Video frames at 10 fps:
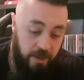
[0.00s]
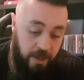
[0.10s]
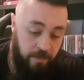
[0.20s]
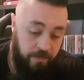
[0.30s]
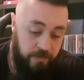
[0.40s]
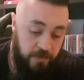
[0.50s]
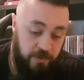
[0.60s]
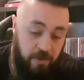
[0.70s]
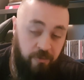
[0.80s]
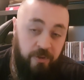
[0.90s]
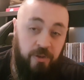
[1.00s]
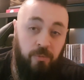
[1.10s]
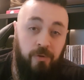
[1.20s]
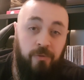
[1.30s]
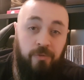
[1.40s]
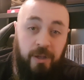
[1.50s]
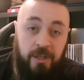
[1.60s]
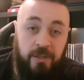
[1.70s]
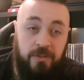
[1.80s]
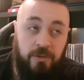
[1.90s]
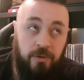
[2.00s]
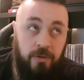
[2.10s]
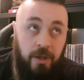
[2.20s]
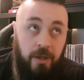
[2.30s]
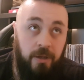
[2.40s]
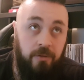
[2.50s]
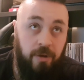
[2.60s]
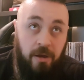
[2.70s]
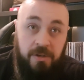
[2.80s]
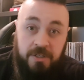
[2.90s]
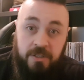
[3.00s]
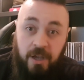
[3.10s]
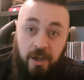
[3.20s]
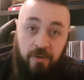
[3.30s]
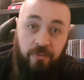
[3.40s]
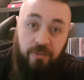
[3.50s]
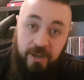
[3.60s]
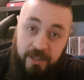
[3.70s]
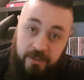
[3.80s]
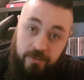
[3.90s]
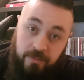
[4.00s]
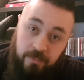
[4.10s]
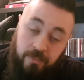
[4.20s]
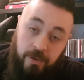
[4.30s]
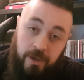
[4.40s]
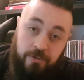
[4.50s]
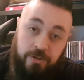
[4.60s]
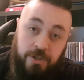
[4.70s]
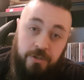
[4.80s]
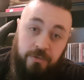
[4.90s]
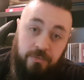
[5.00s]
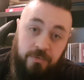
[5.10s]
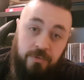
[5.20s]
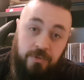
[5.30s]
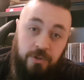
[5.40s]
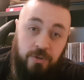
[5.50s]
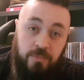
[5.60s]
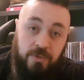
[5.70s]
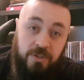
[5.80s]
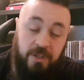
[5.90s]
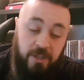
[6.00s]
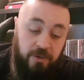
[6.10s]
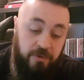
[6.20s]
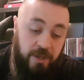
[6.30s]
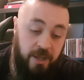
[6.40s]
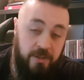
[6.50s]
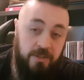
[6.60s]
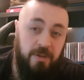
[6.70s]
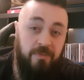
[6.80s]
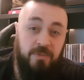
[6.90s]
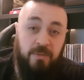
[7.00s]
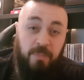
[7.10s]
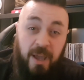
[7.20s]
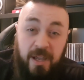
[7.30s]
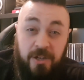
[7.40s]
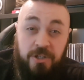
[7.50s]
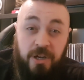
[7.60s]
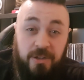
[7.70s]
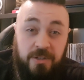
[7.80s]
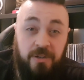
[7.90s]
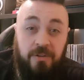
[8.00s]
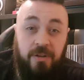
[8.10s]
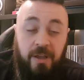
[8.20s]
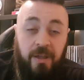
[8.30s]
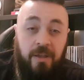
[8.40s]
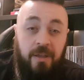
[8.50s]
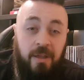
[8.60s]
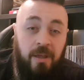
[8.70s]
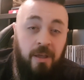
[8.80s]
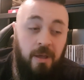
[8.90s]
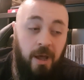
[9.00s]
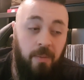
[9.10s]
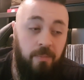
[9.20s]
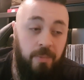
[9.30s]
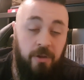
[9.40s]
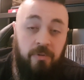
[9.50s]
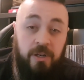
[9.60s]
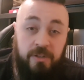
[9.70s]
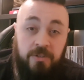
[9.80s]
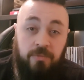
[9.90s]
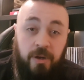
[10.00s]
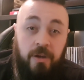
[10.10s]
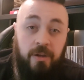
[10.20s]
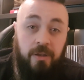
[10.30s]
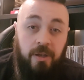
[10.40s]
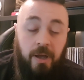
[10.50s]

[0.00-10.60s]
It's got everything you want, really. It's got growly stuff, clean, like traditional doom singing on there. There's even some pagan chanting on there, but it really does work.